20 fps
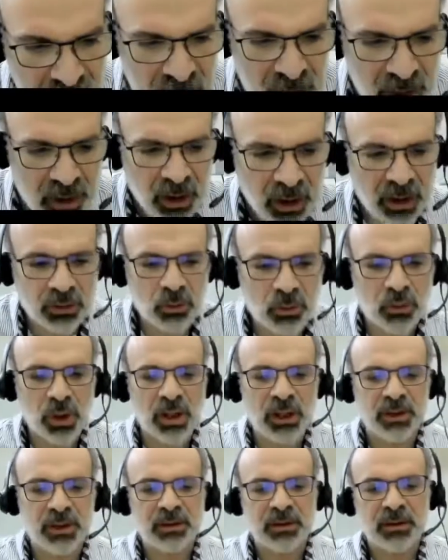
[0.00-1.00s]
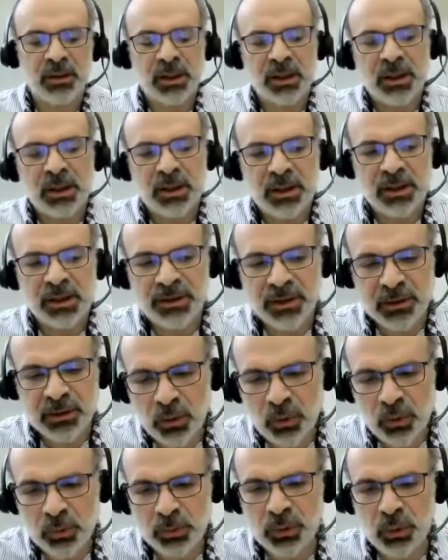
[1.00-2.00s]
Algorand,
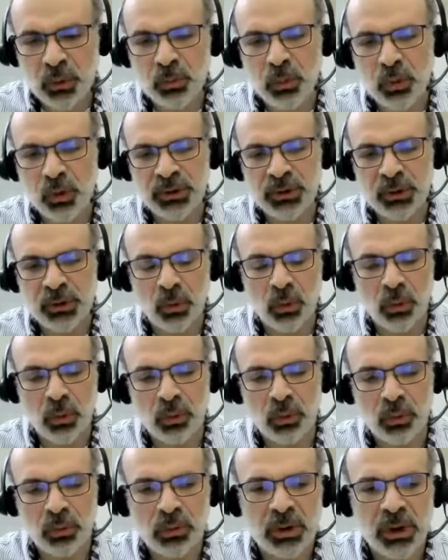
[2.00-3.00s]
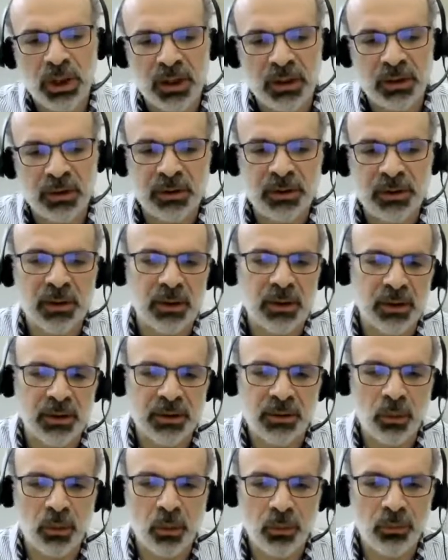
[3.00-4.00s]
Ethereum 2.0, and
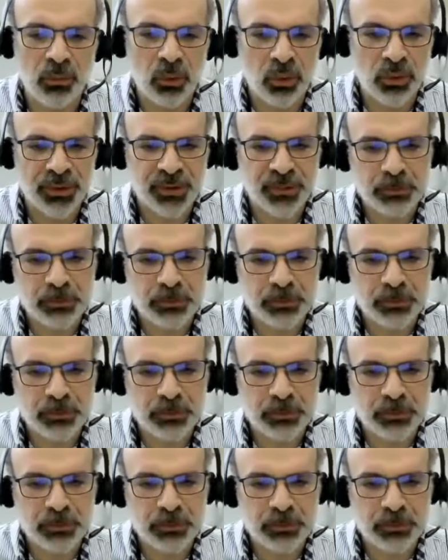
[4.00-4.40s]
so forth.